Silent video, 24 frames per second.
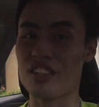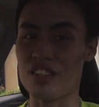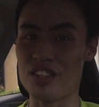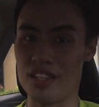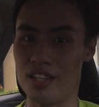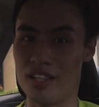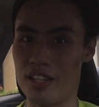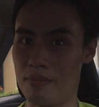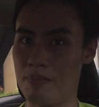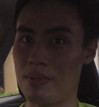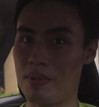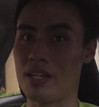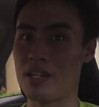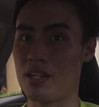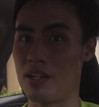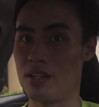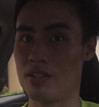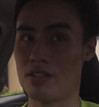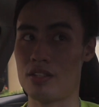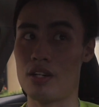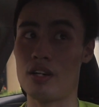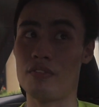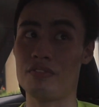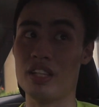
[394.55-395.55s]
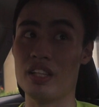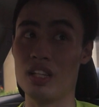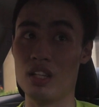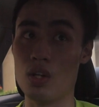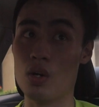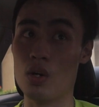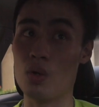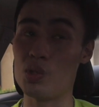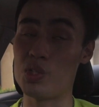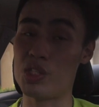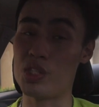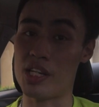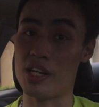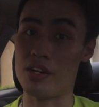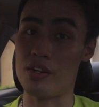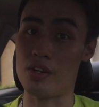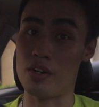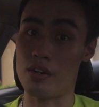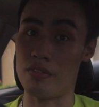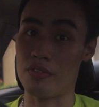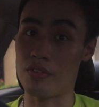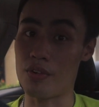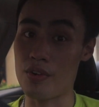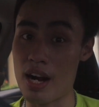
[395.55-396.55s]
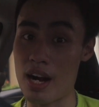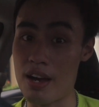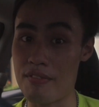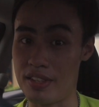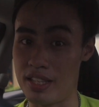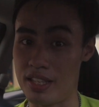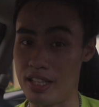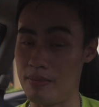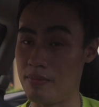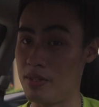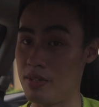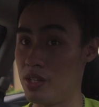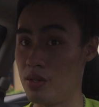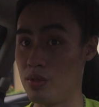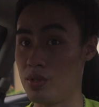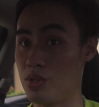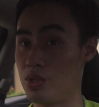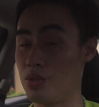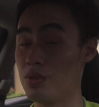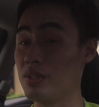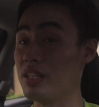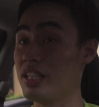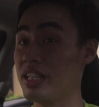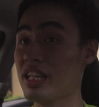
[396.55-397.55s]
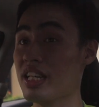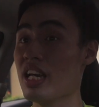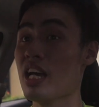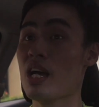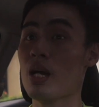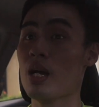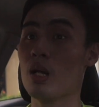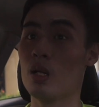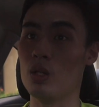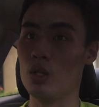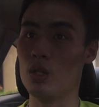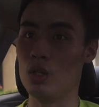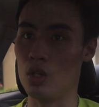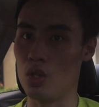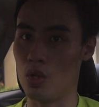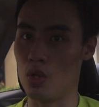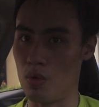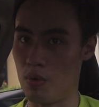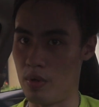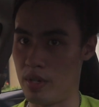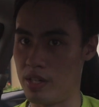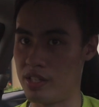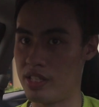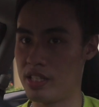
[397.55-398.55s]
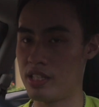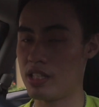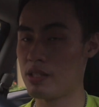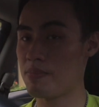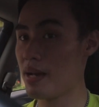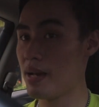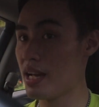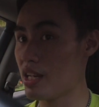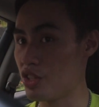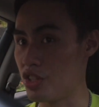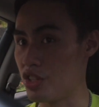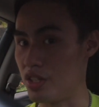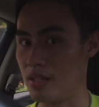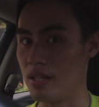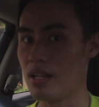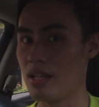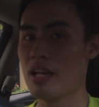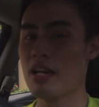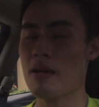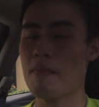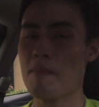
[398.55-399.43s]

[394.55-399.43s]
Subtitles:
good because of the low center of gravity due to the lower suspension.